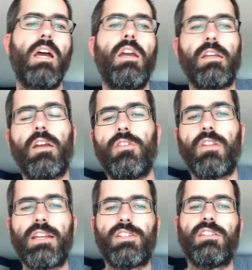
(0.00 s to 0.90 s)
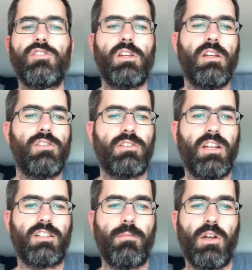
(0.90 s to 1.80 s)
And the last thing is I'll
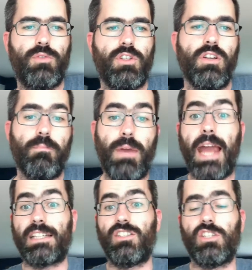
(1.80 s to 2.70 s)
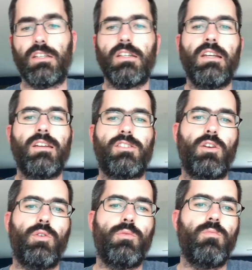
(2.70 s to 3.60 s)
talk about the packaging.
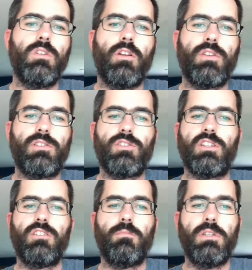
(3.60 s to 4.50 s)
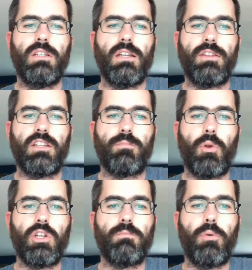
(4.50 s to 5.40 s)
So this is going to be, I think,
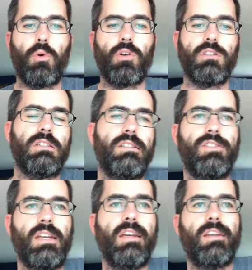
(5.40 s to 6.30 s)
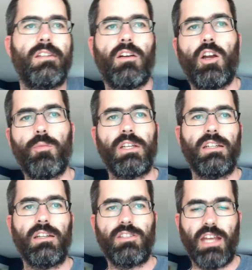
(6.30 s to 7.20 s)
pretty important. Is how am I going to
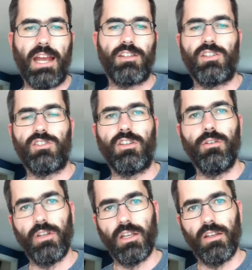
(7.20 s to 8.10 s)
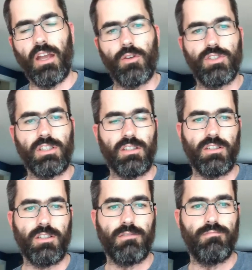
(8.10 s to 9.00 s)
attach this unit? How is it going
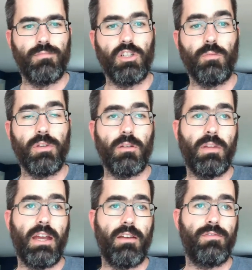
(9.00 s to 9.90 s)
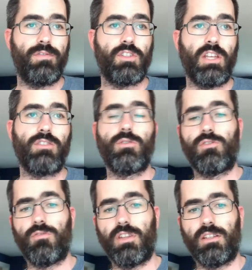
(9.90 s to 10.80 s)
to be able to have sensors
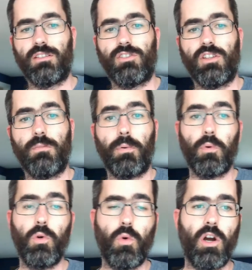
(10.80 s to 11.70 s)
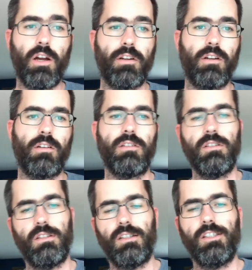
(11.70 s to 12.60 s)
and things in the pool water,
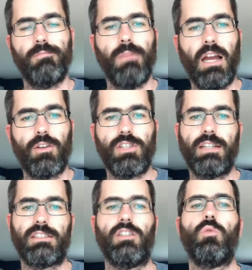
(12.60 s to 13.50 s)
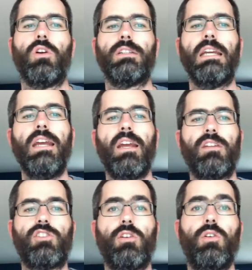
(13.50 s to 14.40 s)
and how is that going to work? And
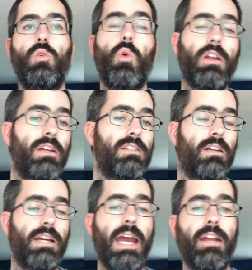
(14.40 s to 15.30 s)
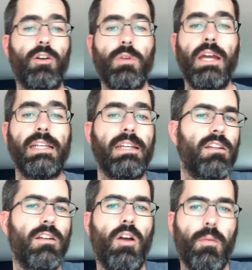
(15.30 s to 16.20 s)
so one idea I had already, and
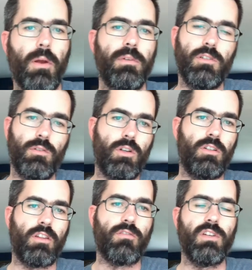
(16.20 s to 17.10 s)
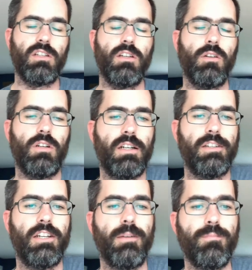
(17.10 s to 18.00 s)
I'll probably a whole other video
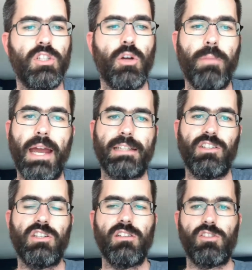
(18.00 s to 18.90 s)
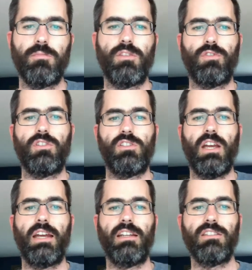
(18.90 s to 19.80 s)
on packaging and some different
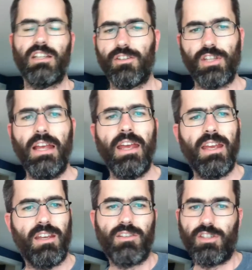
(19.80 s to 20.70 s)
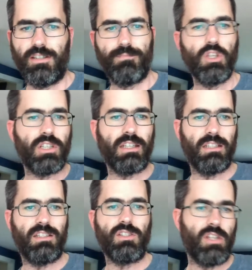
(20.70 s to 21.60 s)
design ideas, is you can get
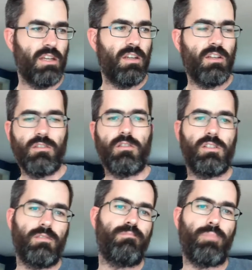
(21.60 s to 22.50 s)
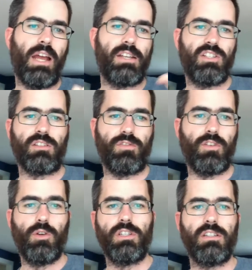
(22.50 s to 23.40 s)
these plastic
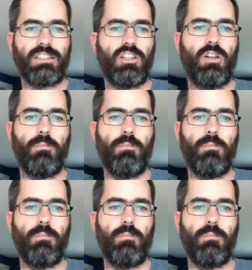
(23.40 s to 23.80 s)
floating, I call them